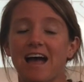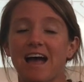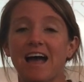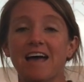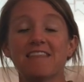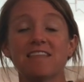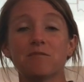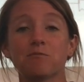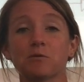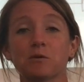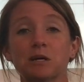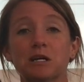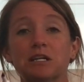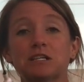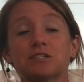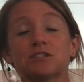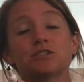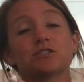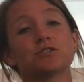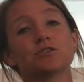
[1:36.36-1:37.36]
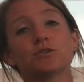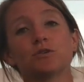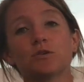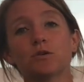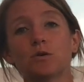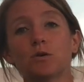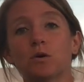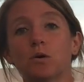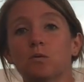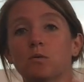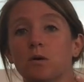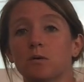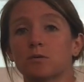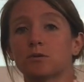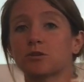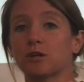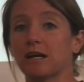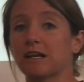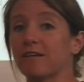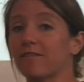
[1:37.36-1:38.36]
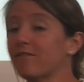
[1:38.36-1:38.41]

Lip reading: And then we're going to circle what we're trying to